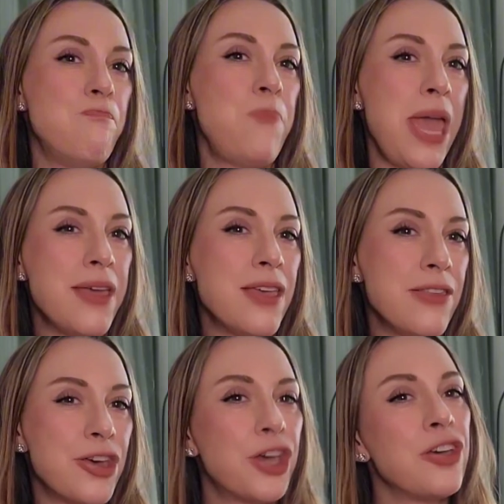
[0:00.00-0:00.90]

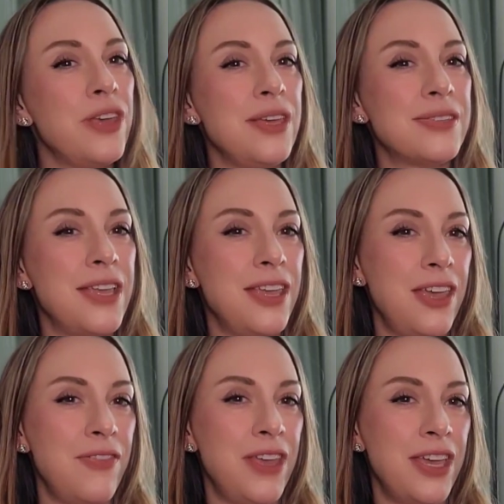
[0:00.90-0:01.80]
baking the cookies and
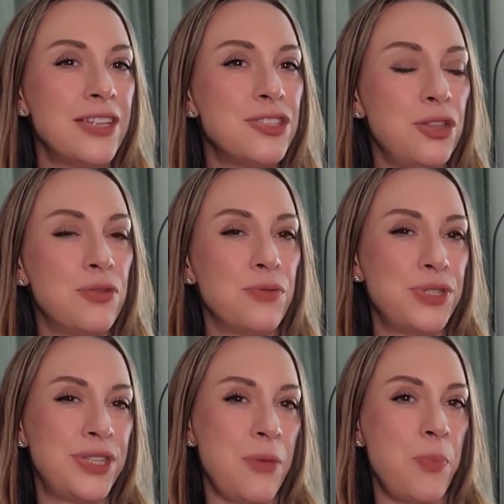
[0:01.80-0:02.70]
giving it to the
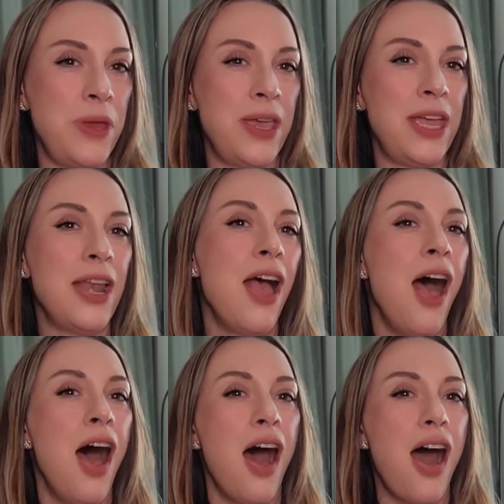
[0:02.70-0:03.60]
recipient,
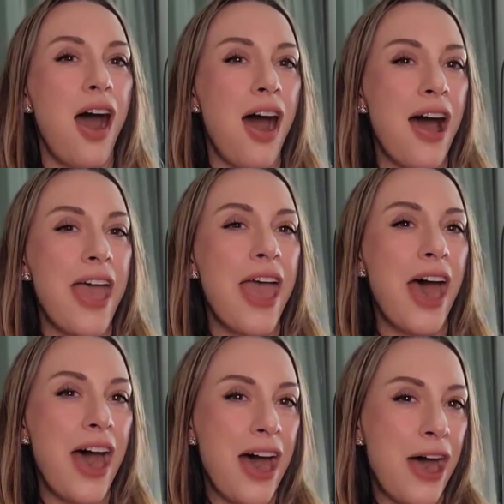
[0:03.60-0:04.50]
I
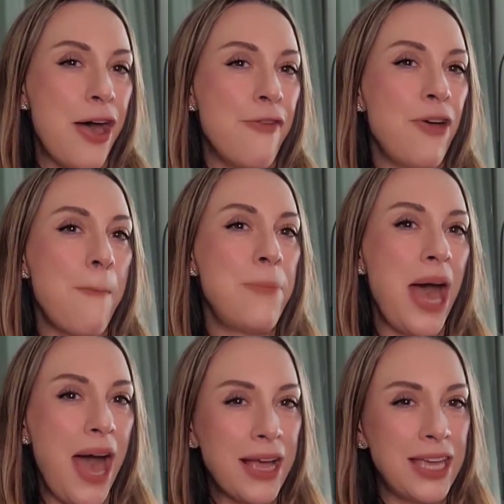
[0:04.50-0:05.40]
have
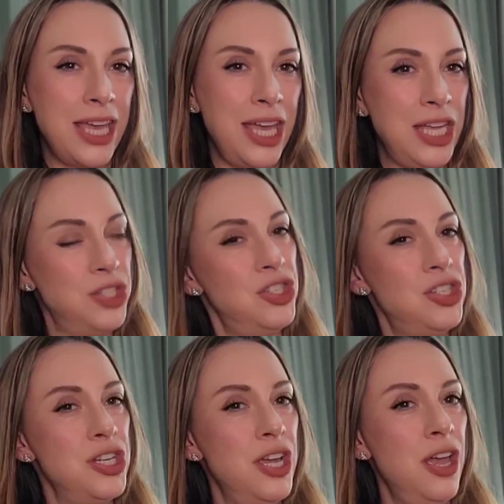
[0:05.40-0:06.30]

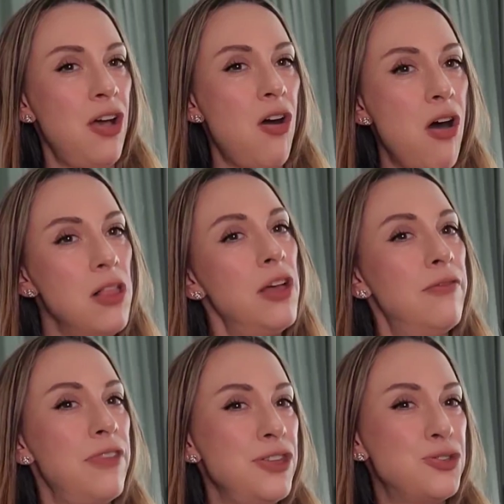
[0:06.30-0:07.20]
packaged all
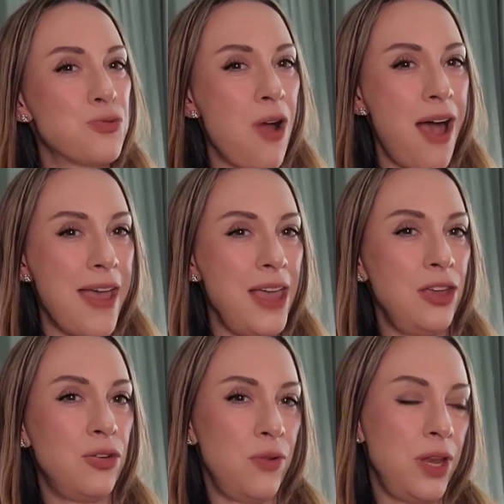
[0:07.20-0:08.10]
of the dry
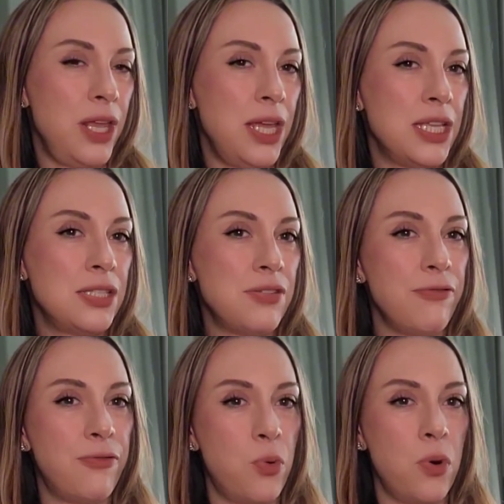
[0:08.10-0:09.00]
ingredients
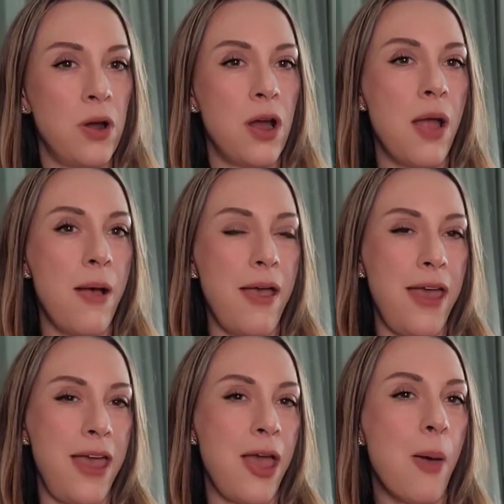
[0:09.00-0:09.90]
for
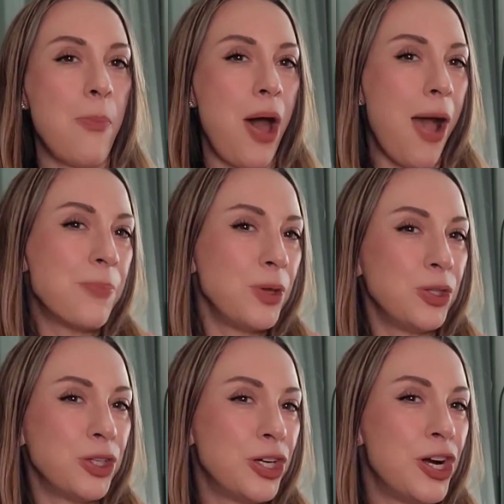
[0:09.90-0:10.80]
a
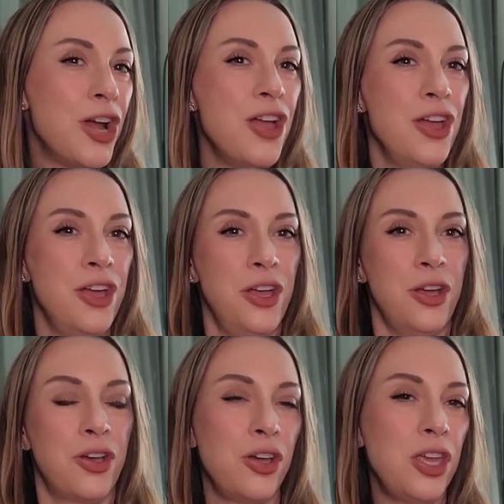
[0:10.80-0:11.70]
popular
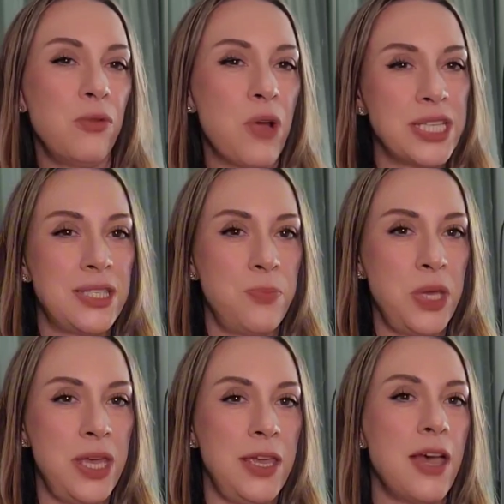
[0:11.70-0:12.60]
cookie
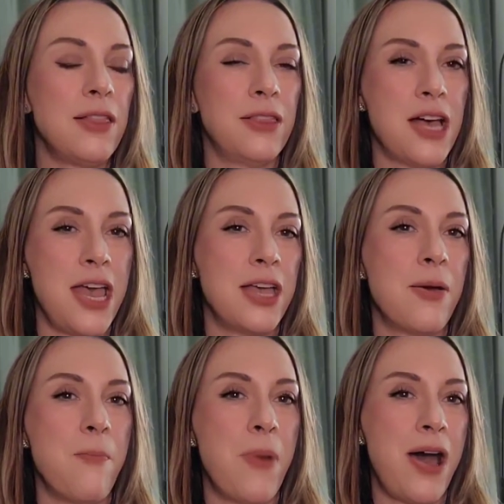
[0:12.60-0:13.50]
recipe like
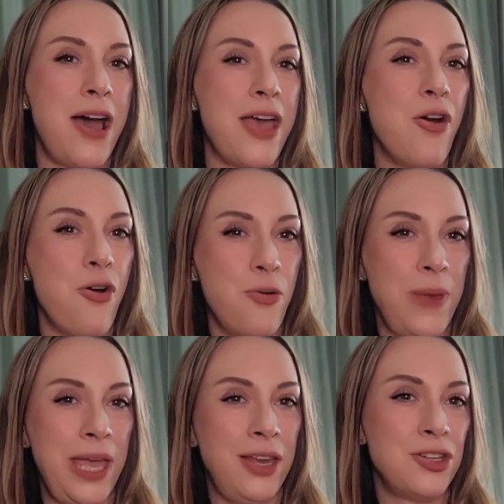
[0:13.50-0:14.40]
my
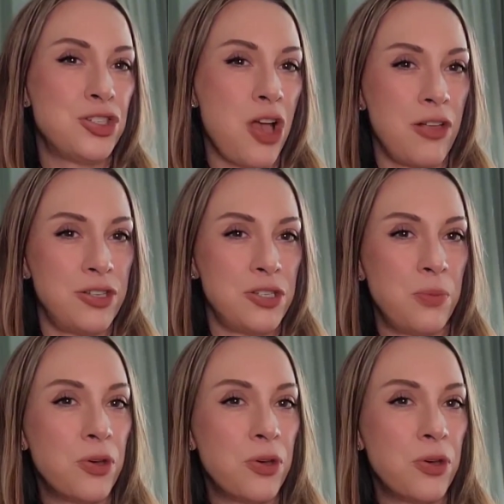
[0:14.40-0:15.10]
homemade chocolate chip